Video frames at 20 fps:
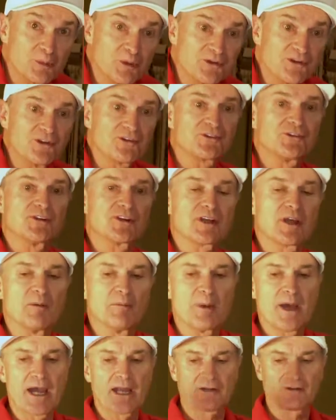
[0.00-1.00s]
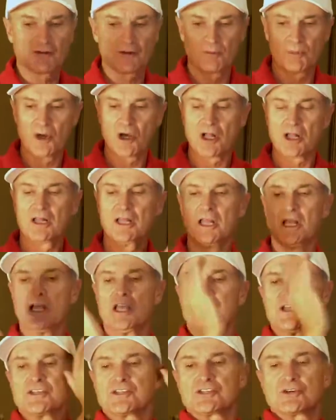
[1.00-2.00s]
position to come back to the ball.
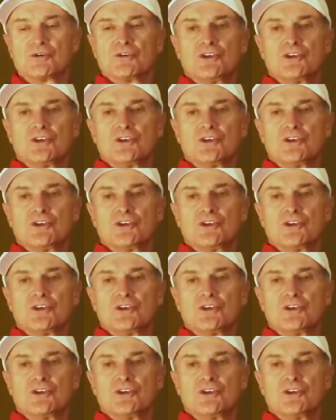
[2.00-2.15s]
So